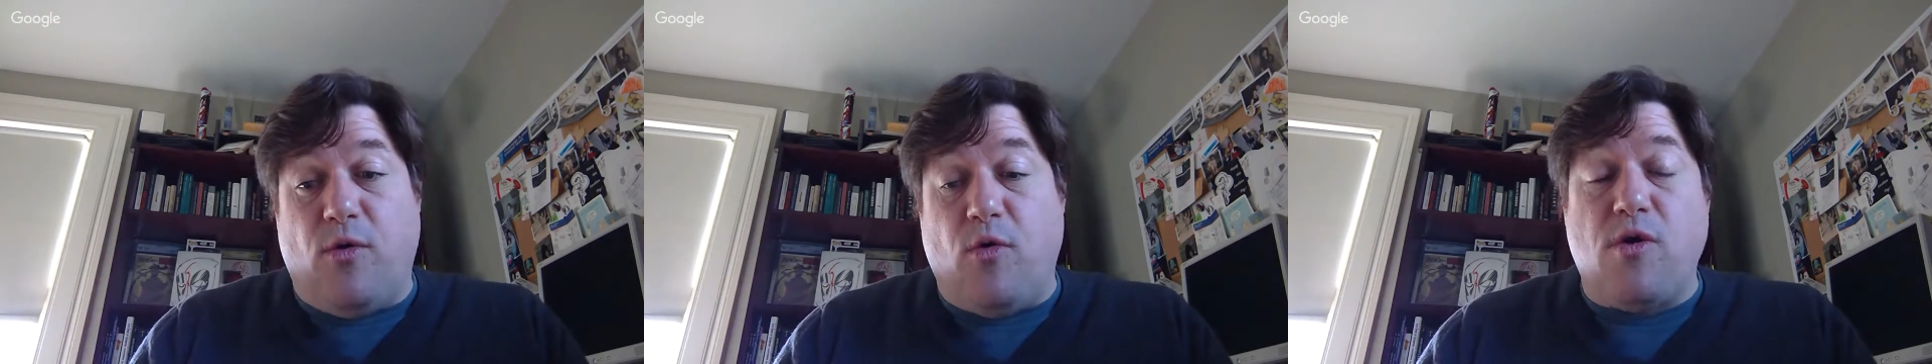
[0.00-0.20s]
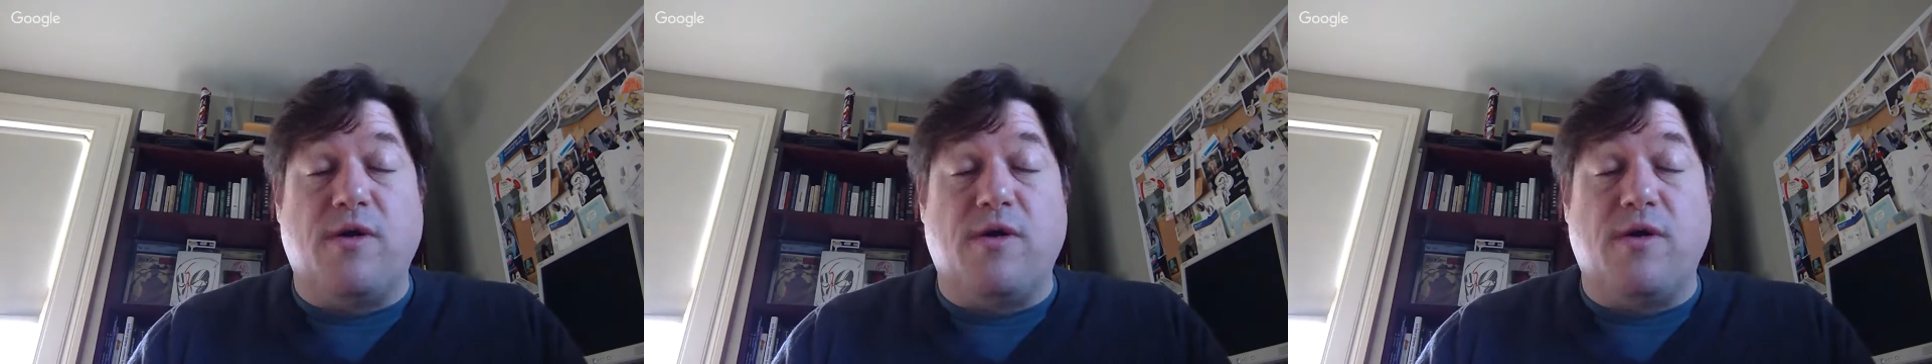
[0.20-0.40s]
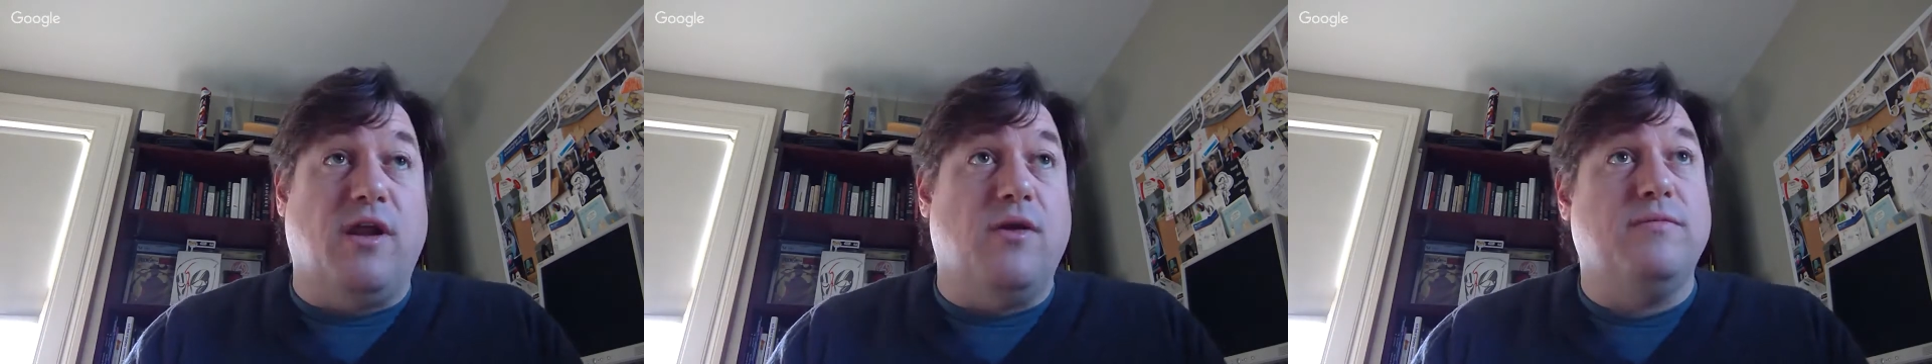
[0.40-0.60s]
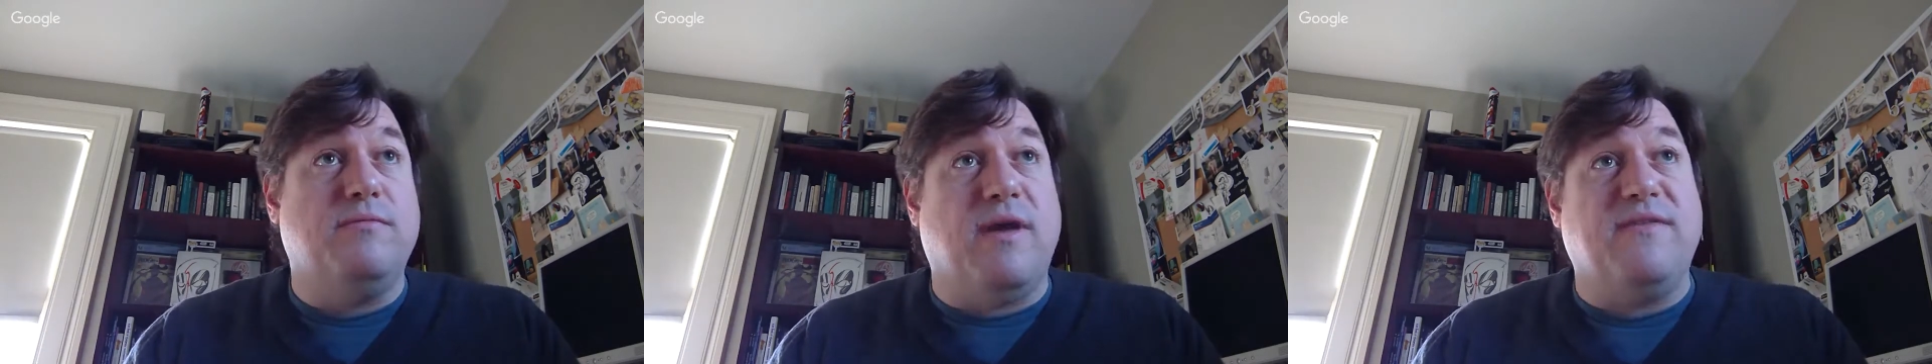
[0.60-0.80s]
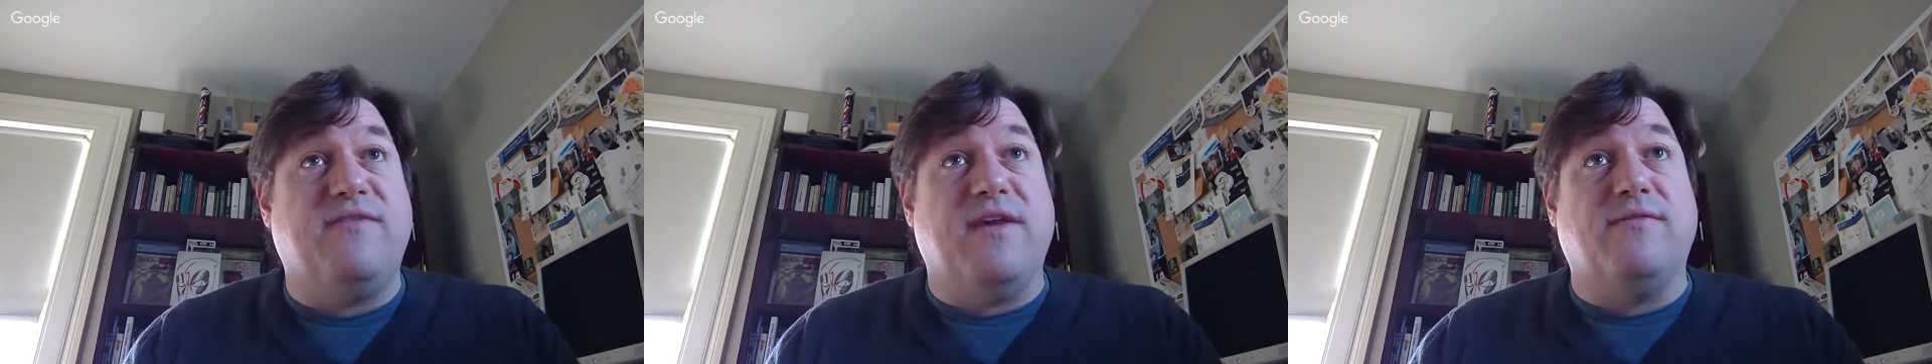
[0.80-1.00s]
Or
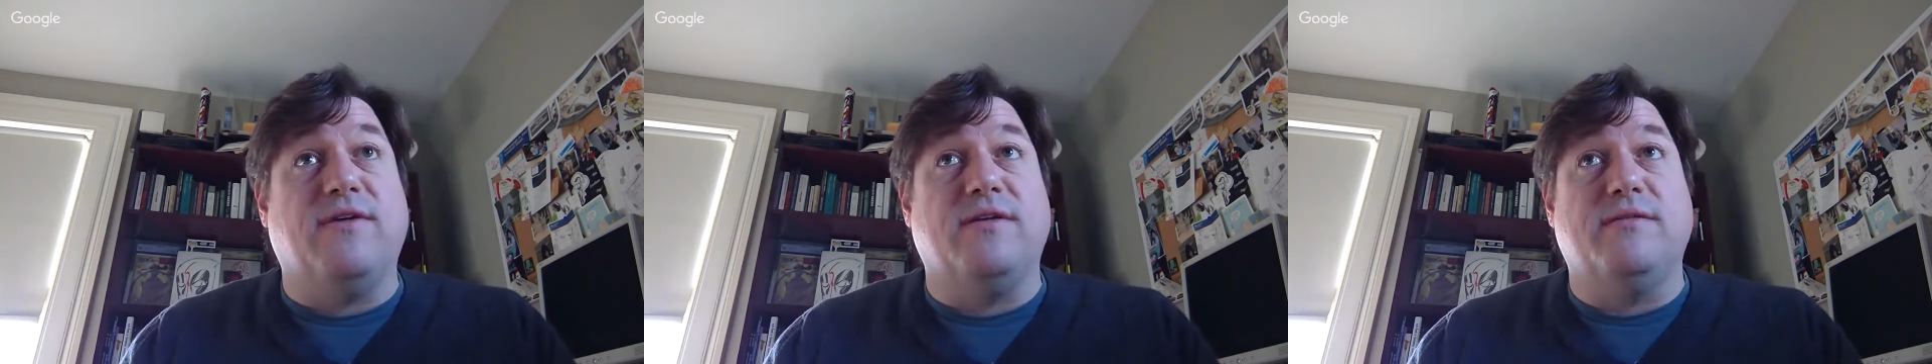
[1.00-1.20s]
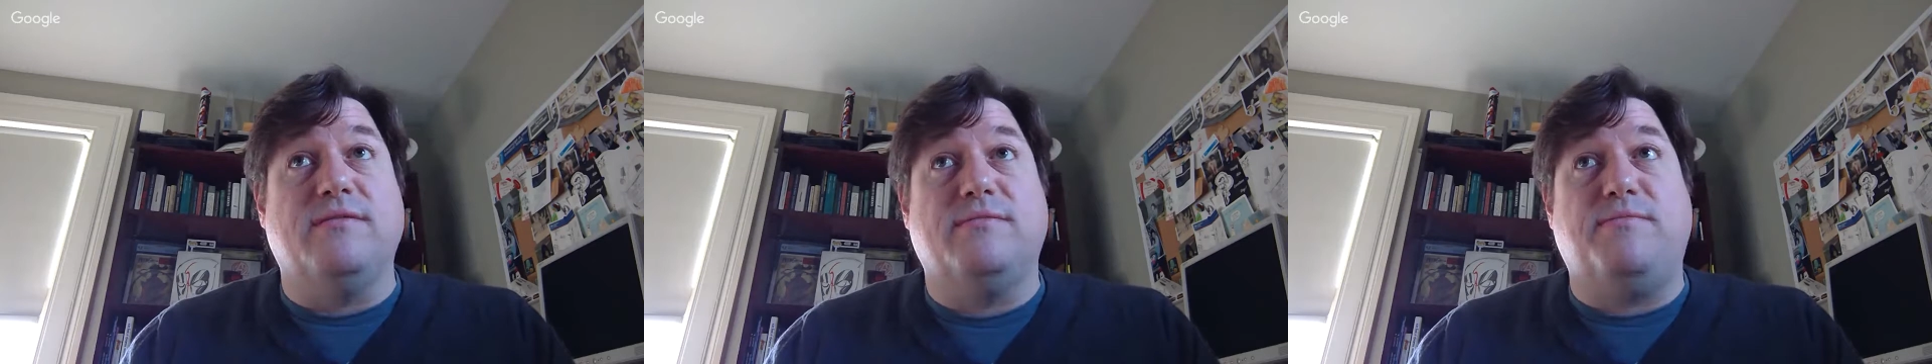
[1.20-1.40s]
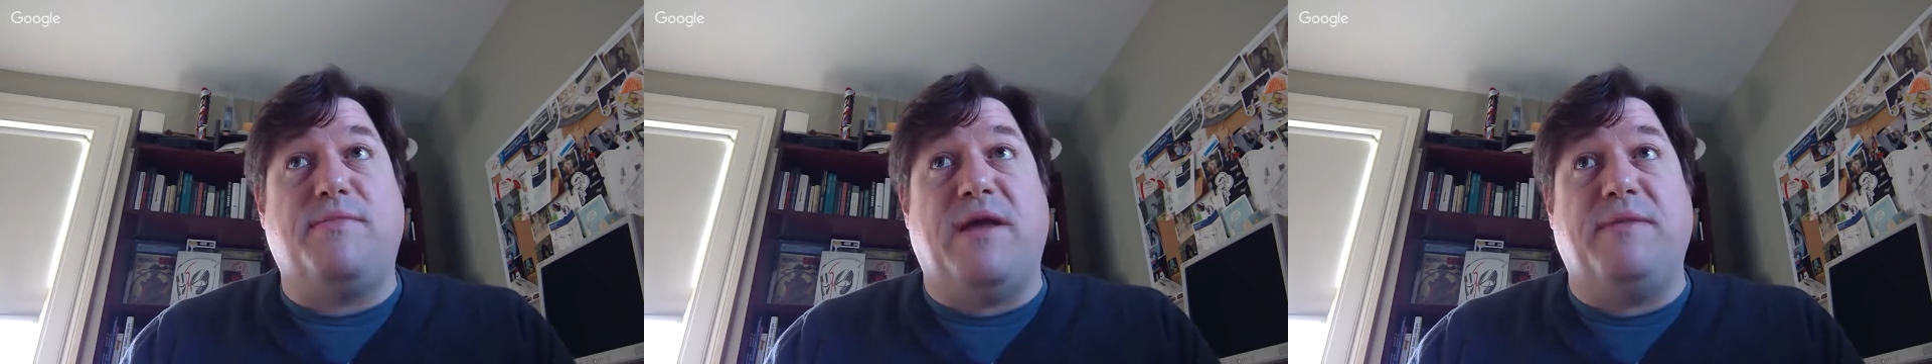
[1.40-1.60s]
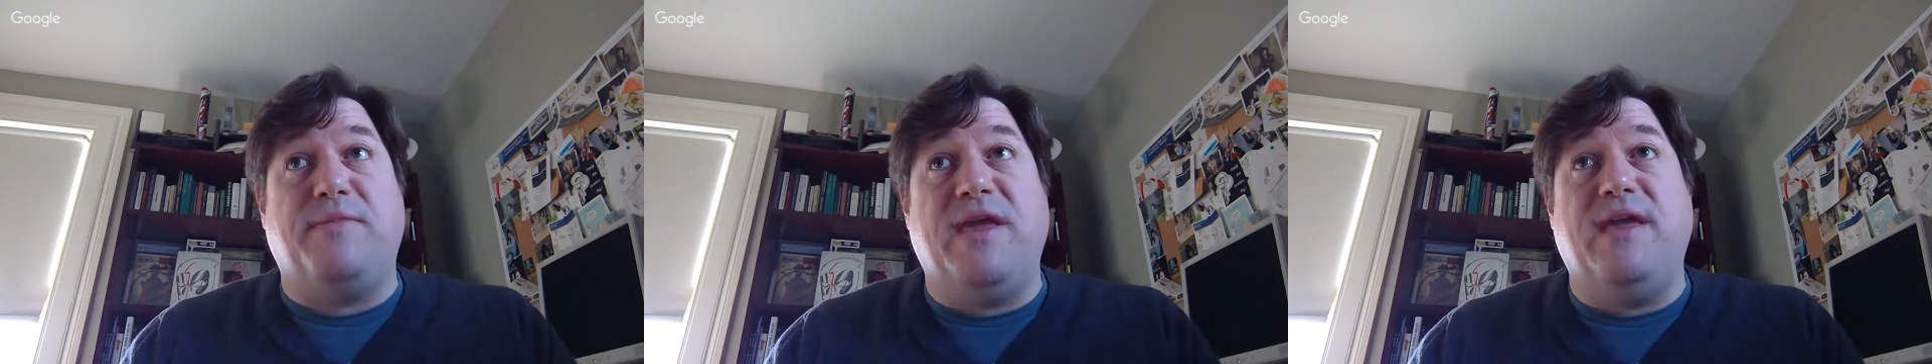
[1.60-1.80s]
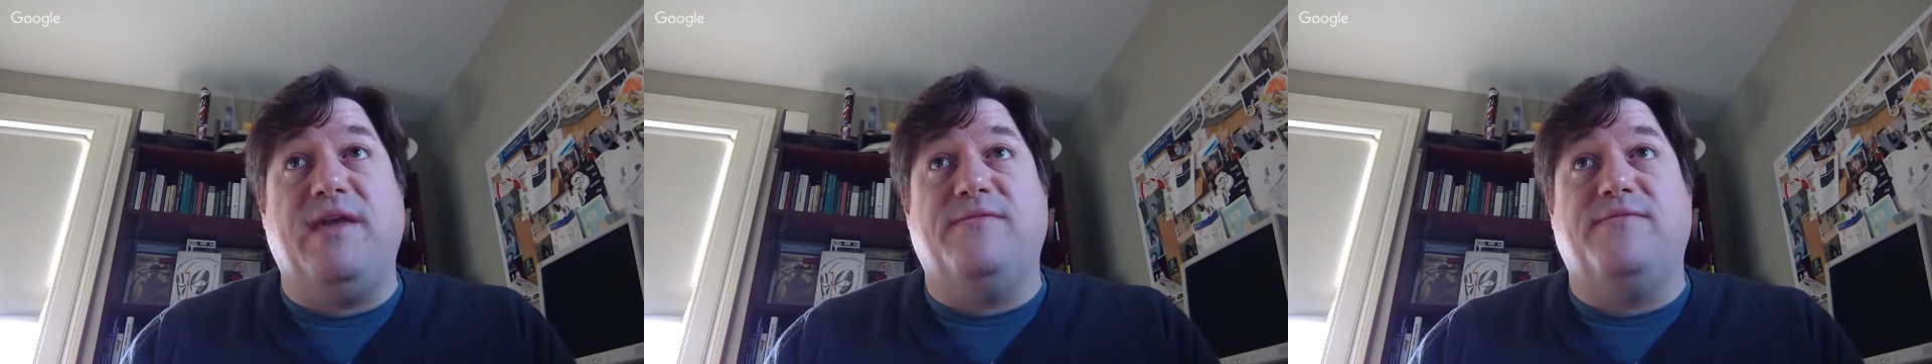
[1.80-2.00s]
my favorite
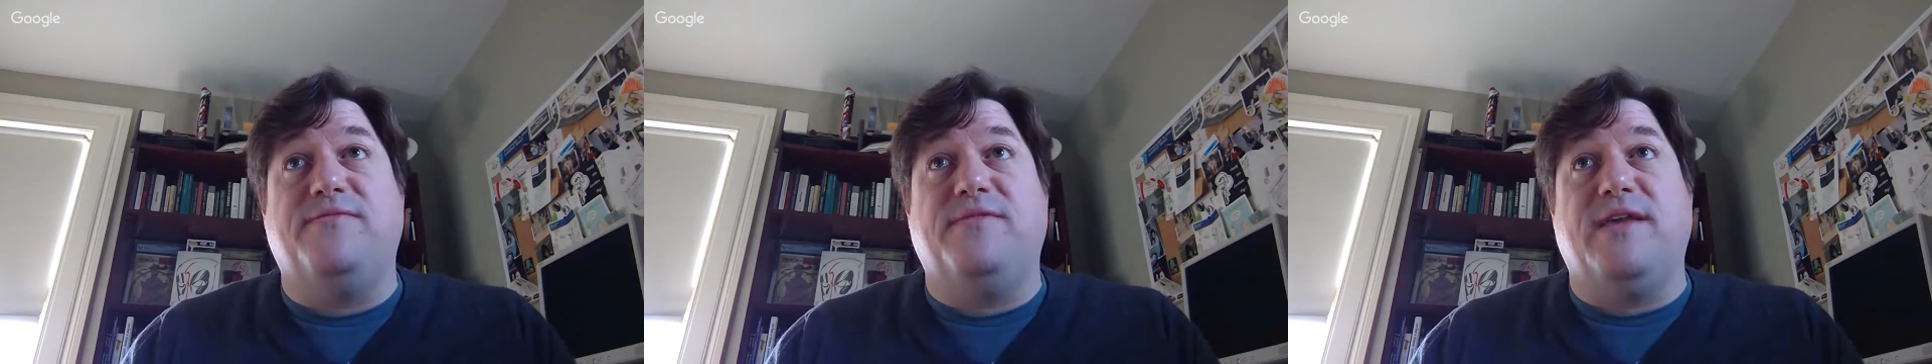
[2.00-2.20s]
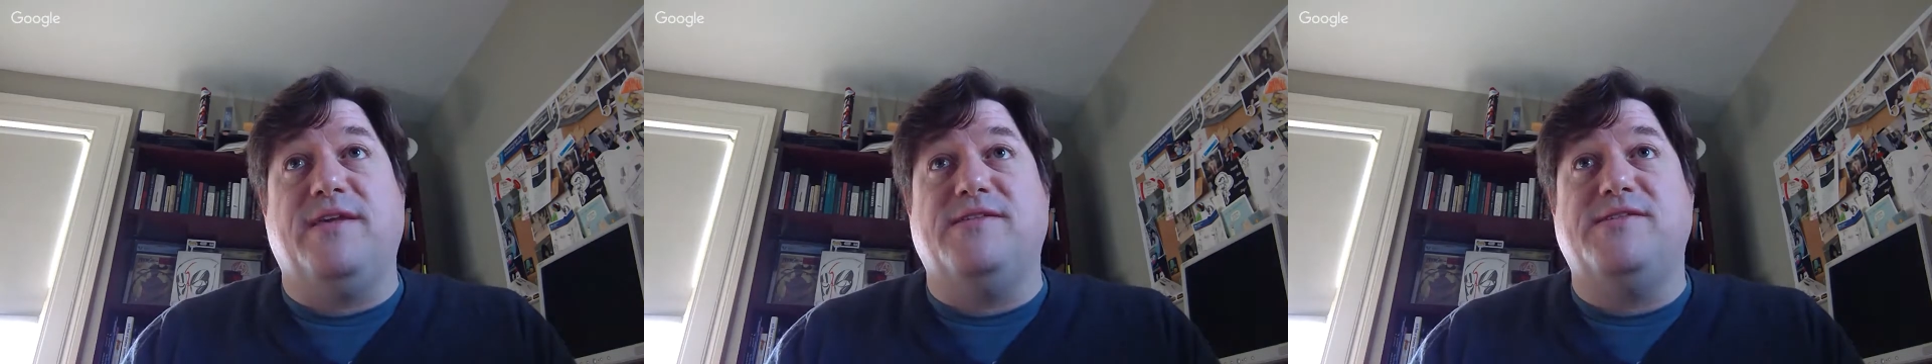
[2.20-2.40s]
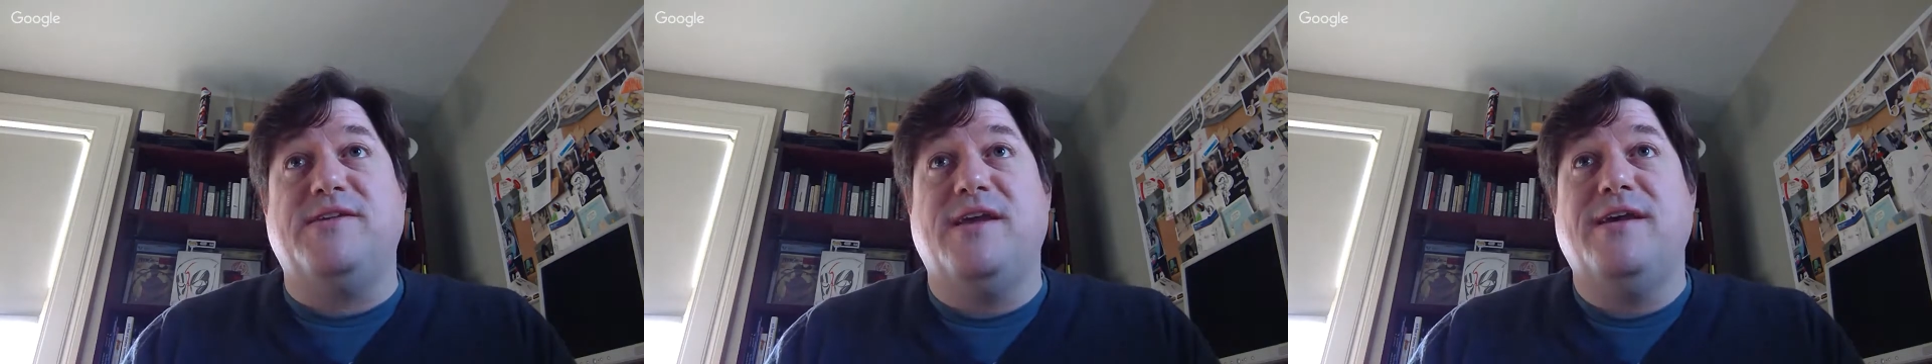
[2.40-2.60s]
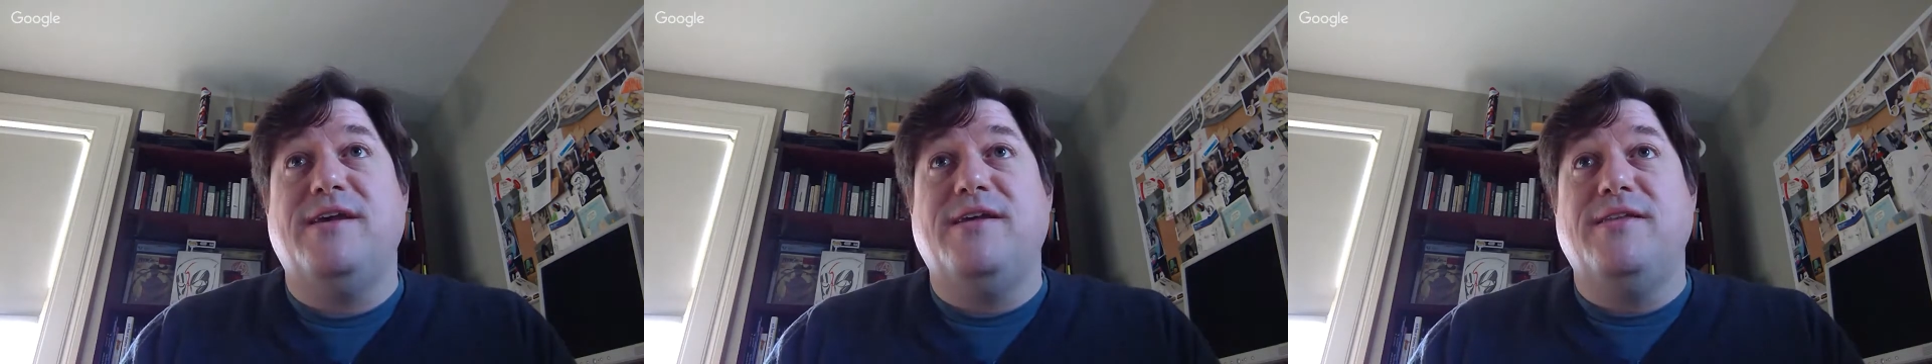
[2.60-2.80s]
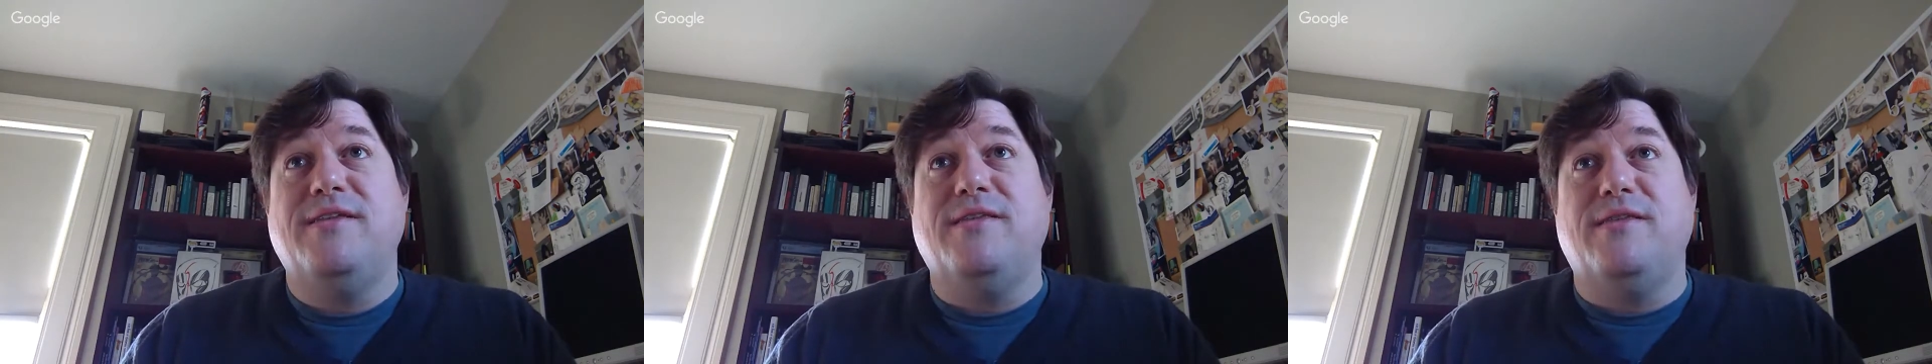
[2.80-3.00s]
pet peeve is